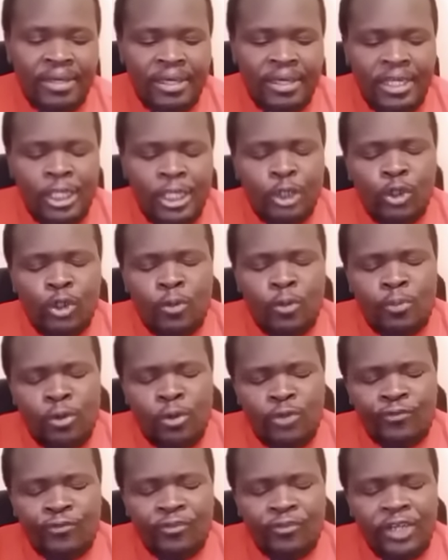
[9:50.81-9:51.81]
He should
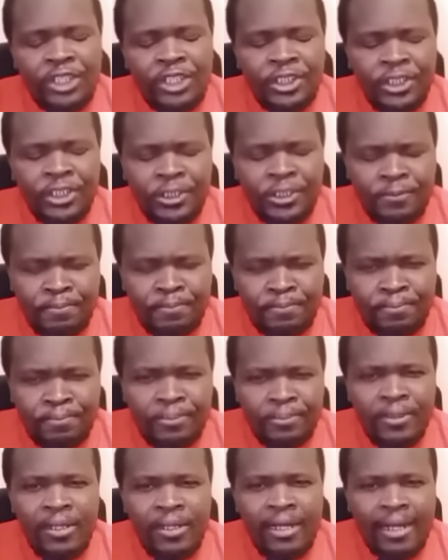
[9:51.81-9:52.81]
put friendship
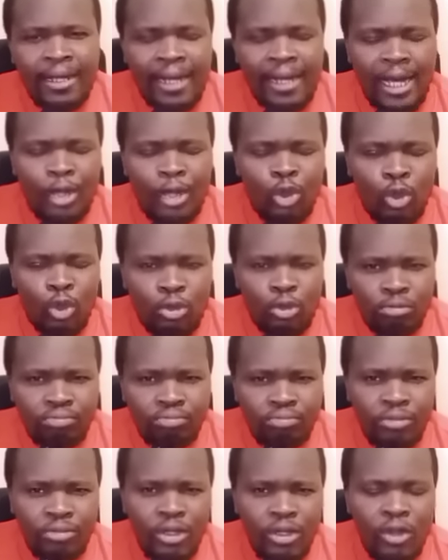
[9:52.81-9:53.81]

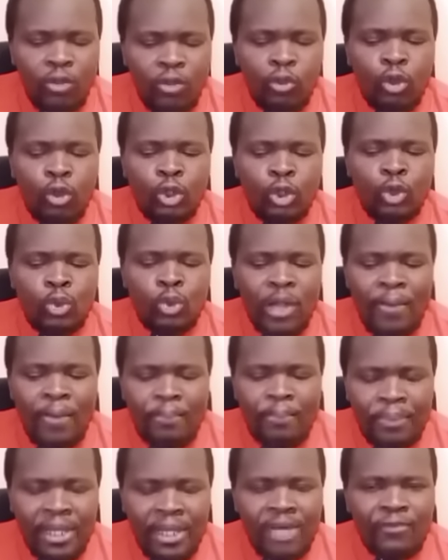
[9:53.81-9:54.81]
candle, those who
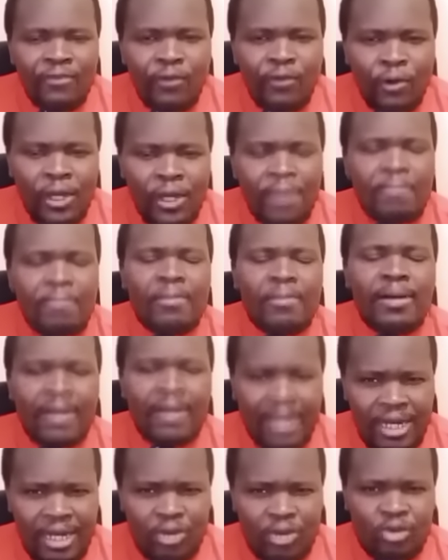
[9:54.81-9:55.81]
campaign for him
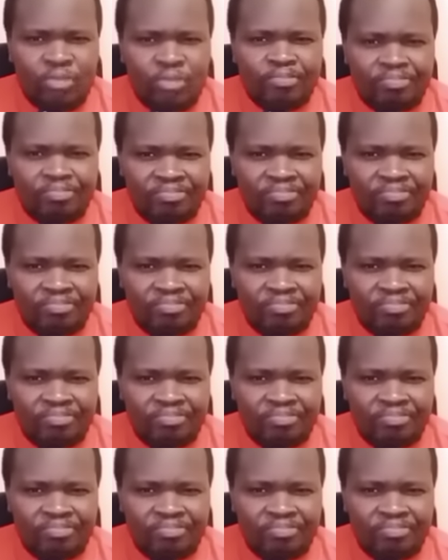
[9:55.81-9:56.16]
candle.